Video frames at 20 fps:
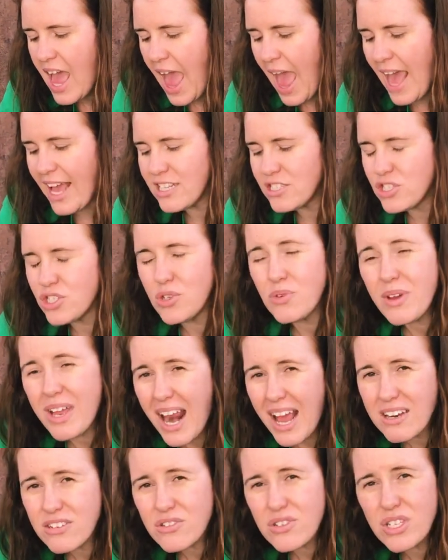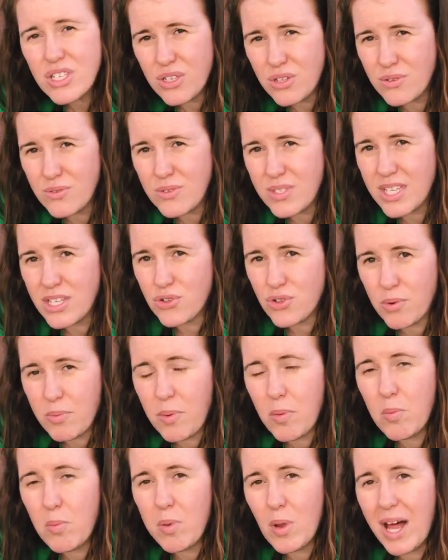And you could actually use a
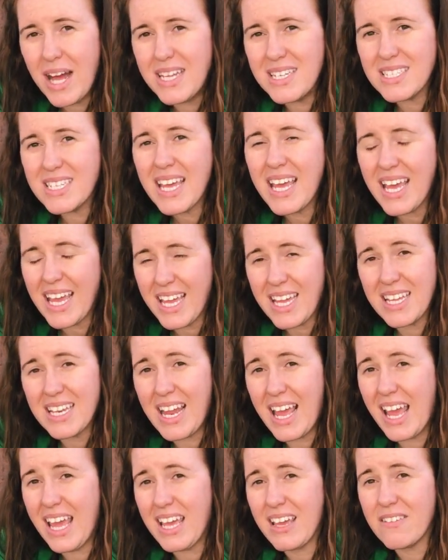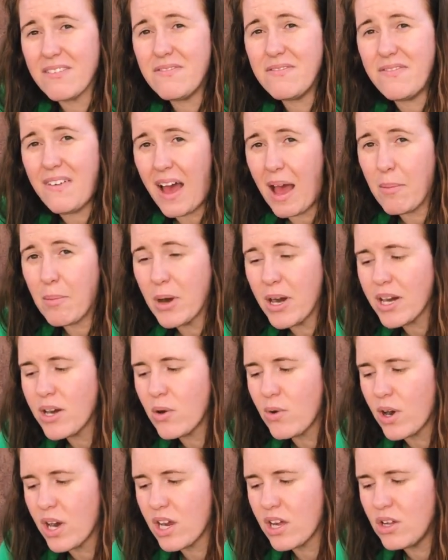triple blend in a fabric
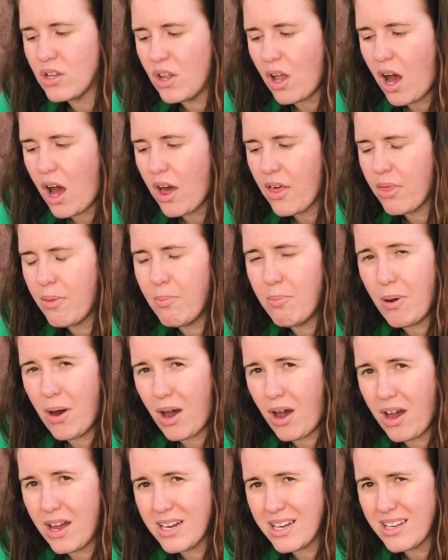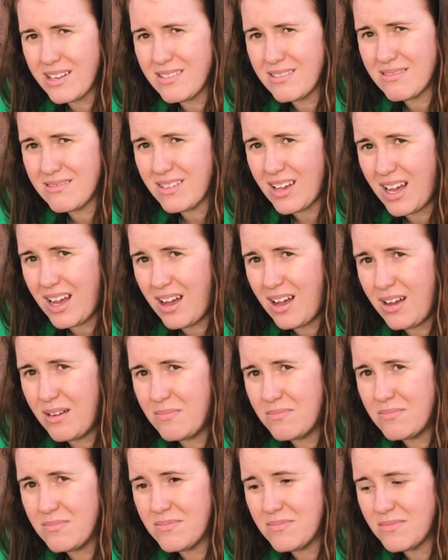or a cloth pod
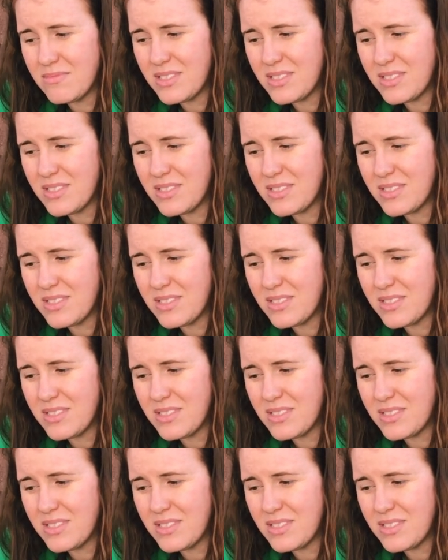um,